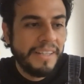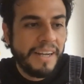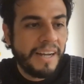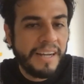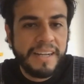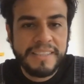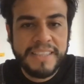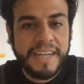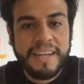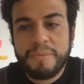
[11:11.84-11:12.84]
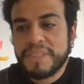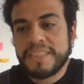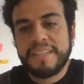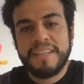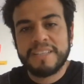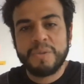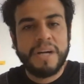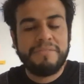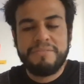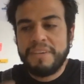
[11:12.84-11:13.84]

and yeah, we started like to have